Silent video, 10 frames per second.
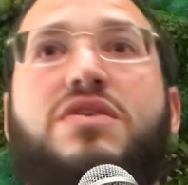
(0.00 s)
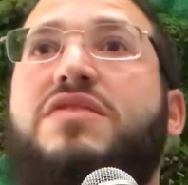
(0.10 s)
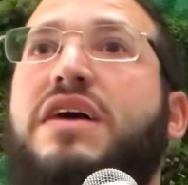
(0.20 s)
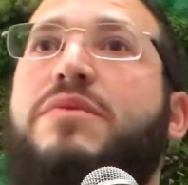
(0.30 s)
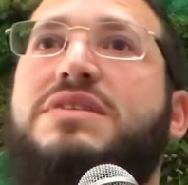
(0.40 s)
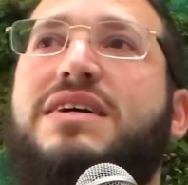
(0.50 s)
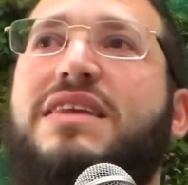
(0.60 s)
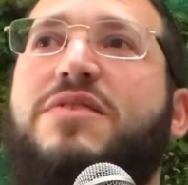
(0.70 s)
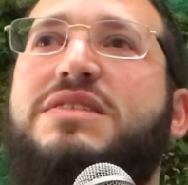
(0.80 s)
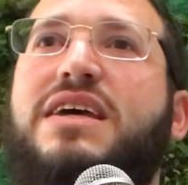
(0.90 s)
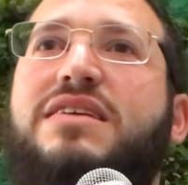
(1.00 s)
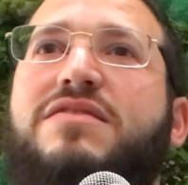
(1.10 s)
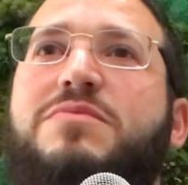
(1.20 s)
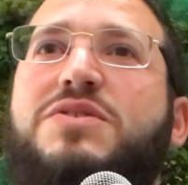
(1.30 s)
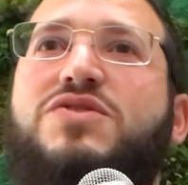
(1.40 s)
So he thought that was it. That
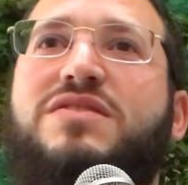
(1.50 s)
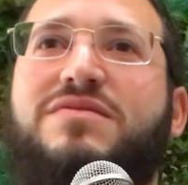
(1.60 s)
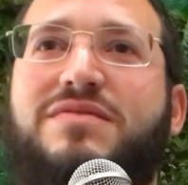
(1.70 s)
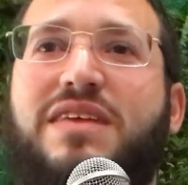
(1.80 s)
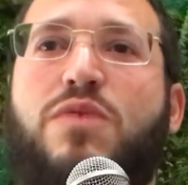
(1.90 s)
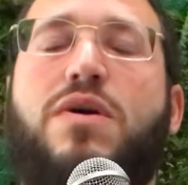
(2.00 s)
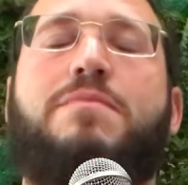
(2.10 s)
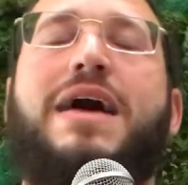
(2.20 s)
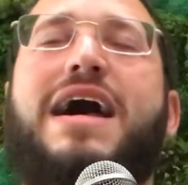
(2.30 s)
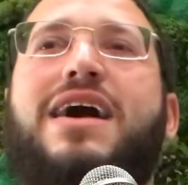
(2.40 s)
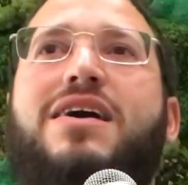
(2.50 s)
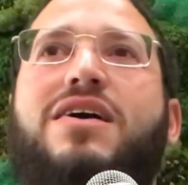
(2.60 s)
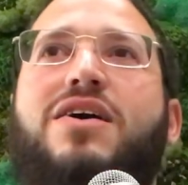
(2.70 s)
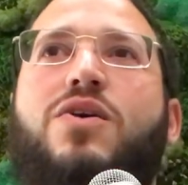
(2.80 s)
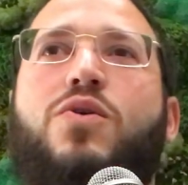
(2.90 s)
was the end of the mission. He went
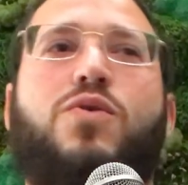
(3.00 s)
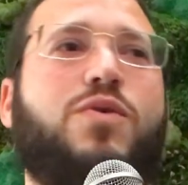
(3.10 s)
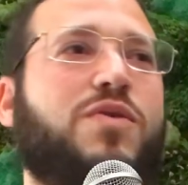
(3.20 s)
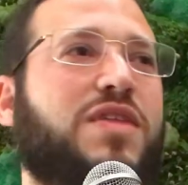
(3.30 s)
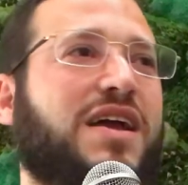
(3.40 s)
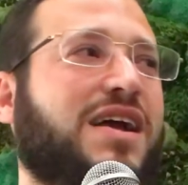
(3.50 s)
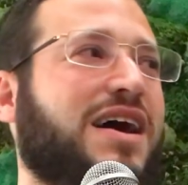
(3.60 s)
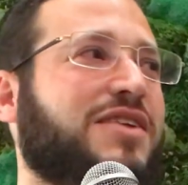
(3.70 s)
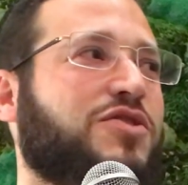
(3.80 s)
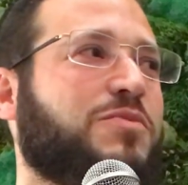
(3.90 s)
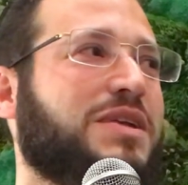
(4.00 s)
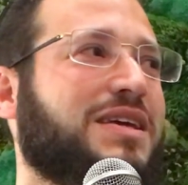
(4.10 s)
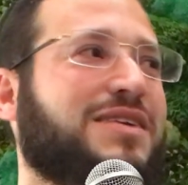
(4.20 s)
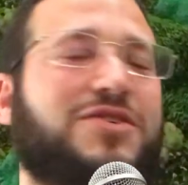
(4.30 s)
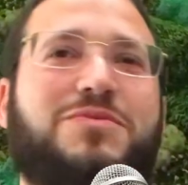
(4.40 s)
back. Thank God
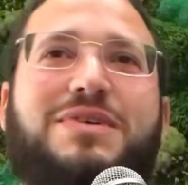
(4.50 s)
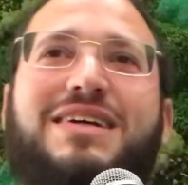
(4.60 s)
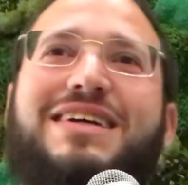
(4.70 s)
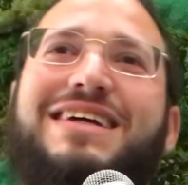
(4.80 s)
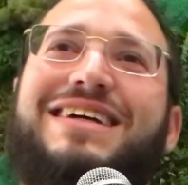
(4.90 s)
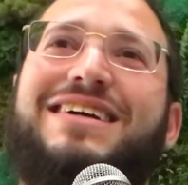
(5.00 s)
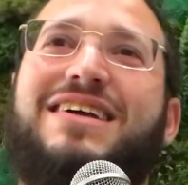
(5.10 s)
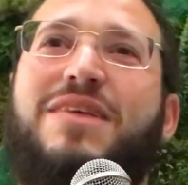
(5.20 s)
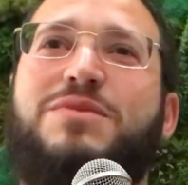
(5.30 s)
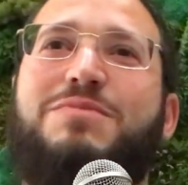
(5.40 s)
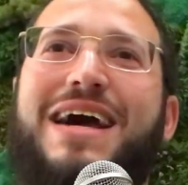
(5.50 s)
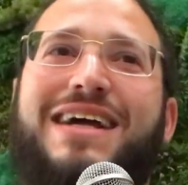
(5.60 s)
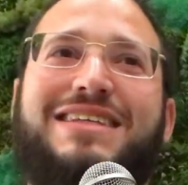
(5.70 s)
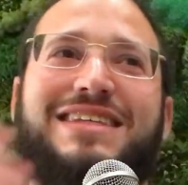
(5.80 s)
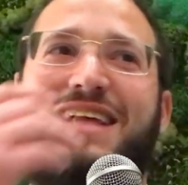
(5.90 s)
nobody killed me.
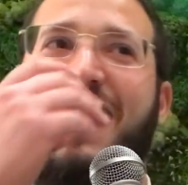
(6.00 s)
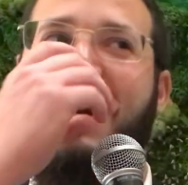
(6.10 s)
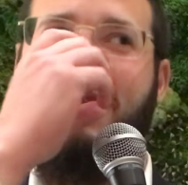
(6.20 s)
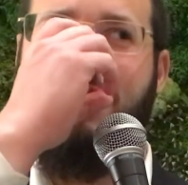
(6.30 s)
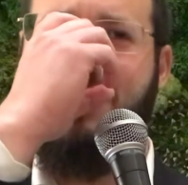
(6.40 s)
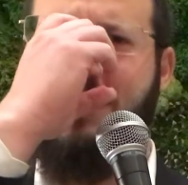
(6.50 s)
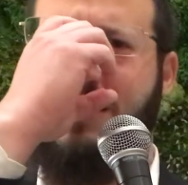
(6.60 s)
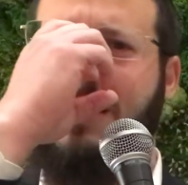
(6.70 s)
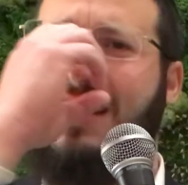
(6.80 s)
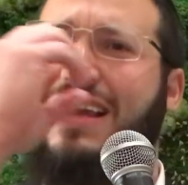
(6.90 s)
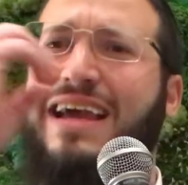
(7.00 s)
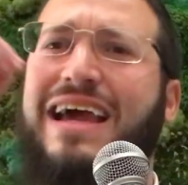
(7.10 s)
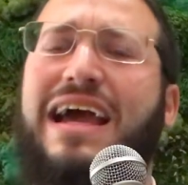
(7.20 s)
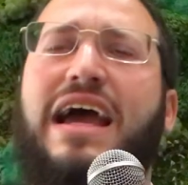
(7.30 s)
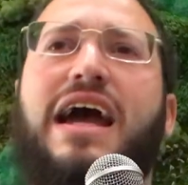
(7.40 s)
Comes back into the house.
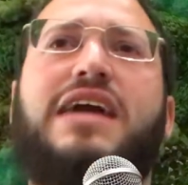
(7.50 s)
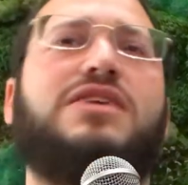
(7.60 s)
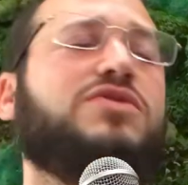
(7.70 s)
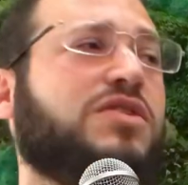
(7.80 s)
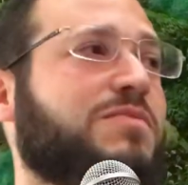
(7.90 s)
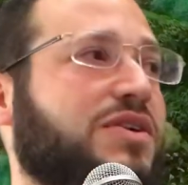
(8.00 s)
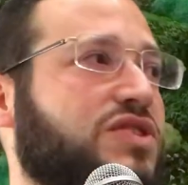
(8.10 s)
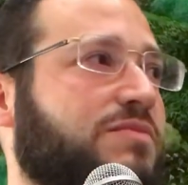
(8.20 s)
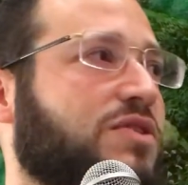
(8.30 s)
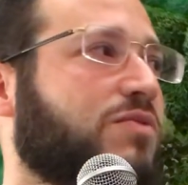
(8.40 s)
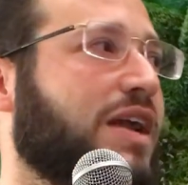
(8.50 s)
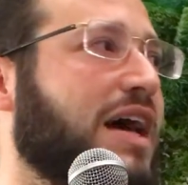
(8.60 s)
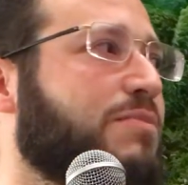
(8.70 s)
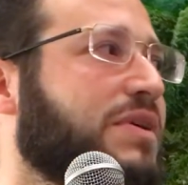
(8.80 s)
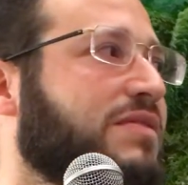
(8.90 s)
And he told the Baal Shem
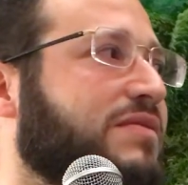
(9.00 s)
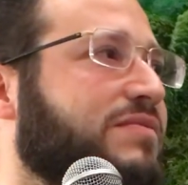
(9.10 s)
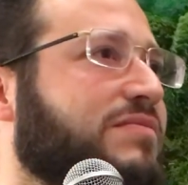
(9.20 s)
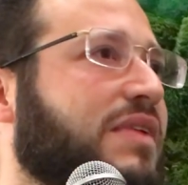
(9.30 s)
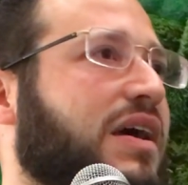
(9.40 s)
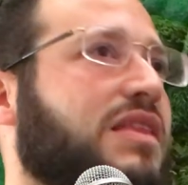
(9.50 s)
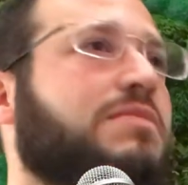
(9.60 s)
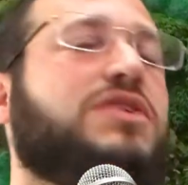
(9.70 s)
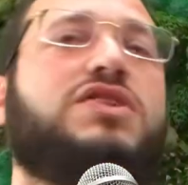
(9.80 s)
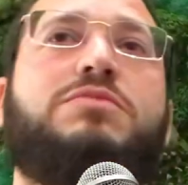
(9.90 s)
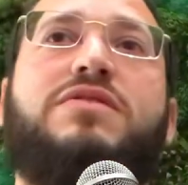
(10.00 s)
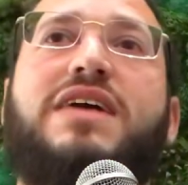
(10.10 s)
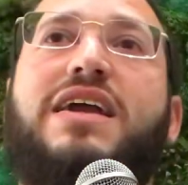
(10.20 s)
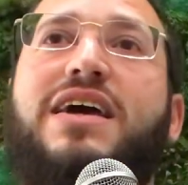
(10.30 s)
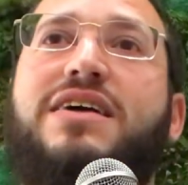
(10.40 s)
Tov what happened. And the Baal
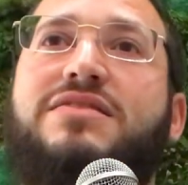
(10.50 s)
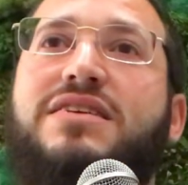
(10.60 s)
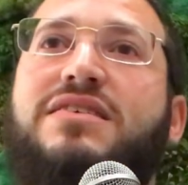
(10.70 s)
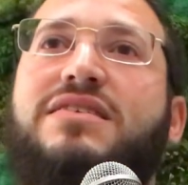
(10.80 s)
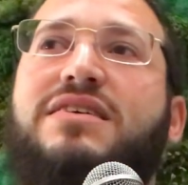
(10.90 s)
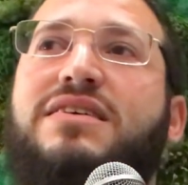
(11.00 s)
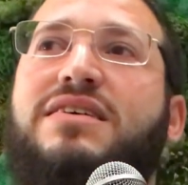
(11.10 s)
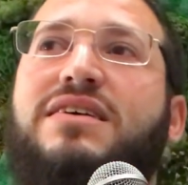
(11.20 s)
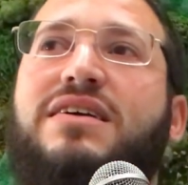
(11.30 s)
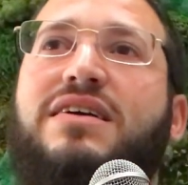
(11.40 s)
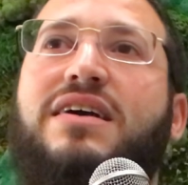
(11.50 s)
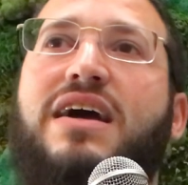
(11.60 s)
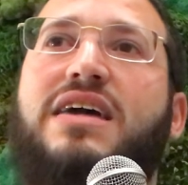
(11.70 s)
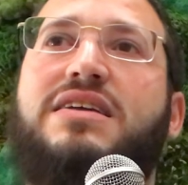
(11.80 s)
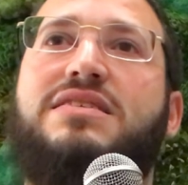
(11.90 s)
Shem Tov got angry.
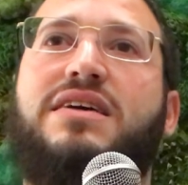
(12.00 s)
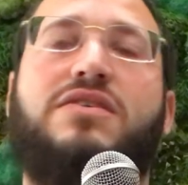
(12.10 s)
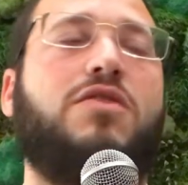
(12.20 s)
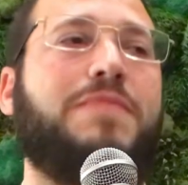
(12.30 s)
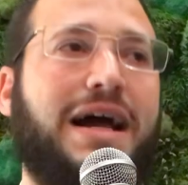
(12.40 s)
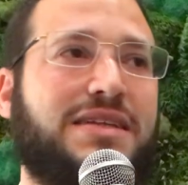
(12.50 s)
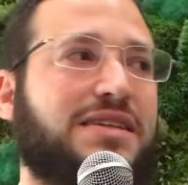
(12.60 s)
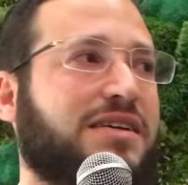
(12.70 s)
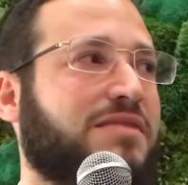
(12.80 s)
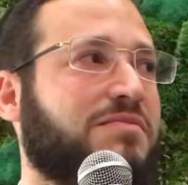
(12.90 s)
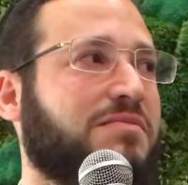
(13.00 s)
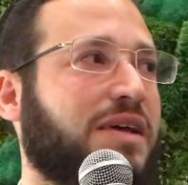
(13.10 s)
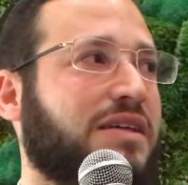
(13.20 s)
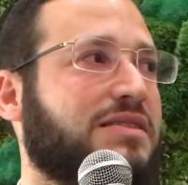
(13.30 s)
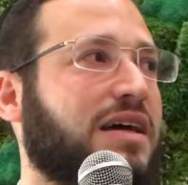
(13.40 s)
And he said, "Go back to
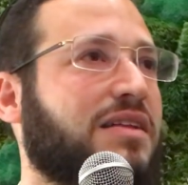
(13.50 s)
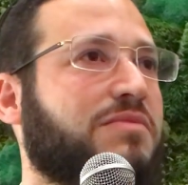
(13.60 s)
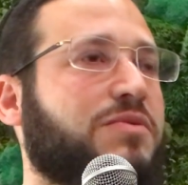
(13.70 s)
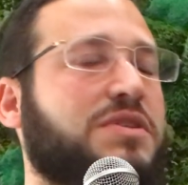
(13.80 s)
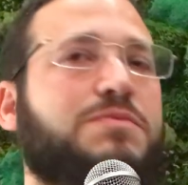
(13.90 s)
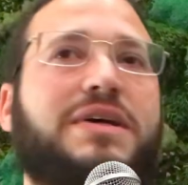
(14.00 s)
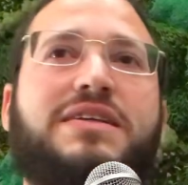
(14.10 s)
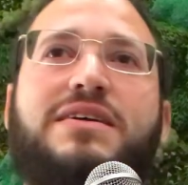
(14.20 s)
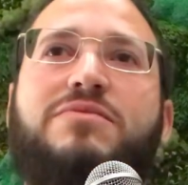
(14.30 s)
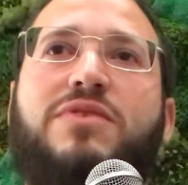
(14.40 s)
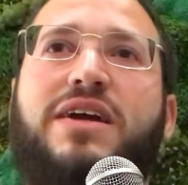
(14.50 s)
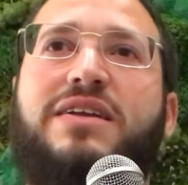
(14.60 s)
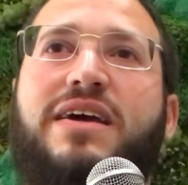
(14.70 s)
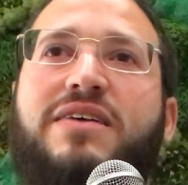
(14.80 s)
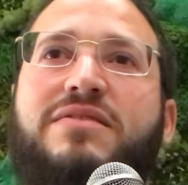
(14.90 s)
him and tell him I want to speak to
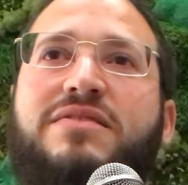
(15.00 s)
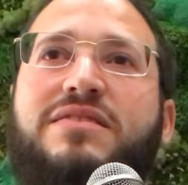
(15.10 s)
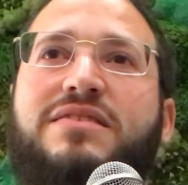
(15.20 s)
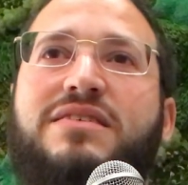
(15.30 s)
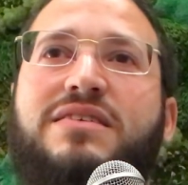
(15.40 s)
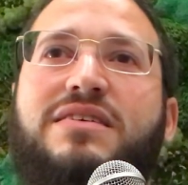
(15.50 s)
him right now."